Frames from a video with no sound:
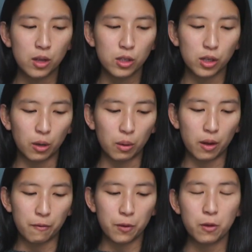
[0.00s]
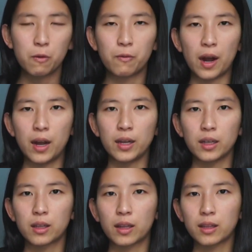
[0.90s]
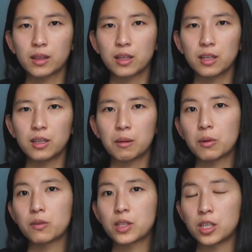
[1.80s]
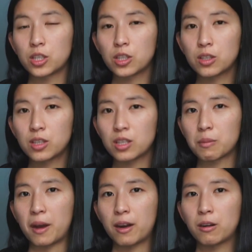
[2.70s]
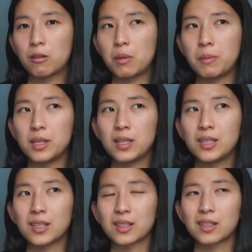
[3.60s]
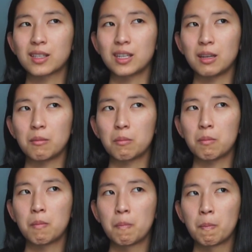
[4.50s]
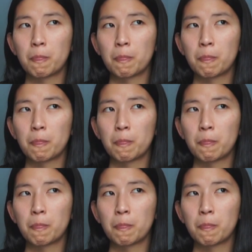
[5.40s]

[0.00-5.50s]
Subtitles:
So if you find that the number of stitches in the pattern maybe doesn't seem